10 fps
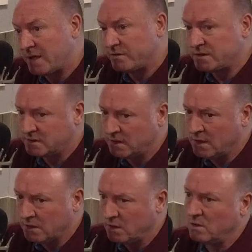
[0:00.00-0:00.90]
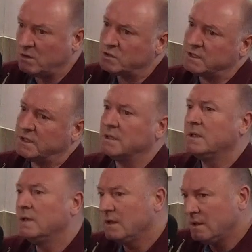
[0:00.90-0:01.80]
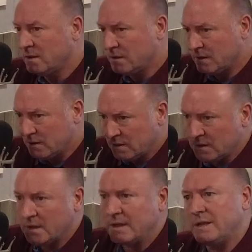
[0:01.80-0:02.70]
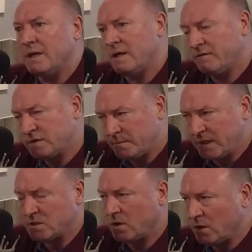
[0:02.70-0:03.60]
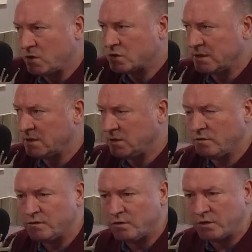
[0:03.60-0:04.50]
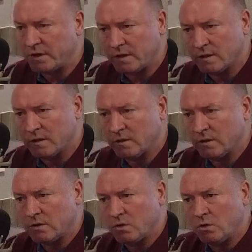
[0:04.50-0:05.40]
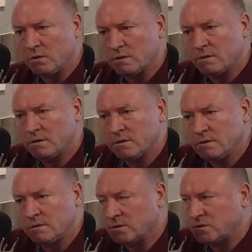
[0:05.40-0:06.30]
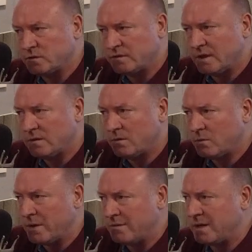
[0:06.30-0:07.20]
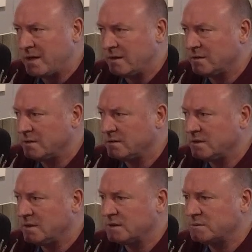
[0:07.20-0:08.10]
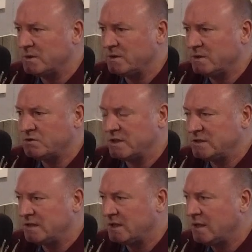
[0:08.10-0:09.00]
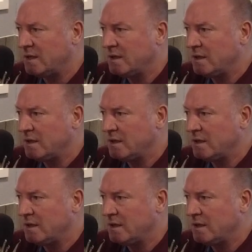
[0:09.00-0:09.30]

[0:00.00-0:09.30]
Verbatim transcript: that Everton got lost in uh, Everton players got lost in the euphoria and, and, and all the, the, the, stuff that went round the, the Hillsborough and the tragedy.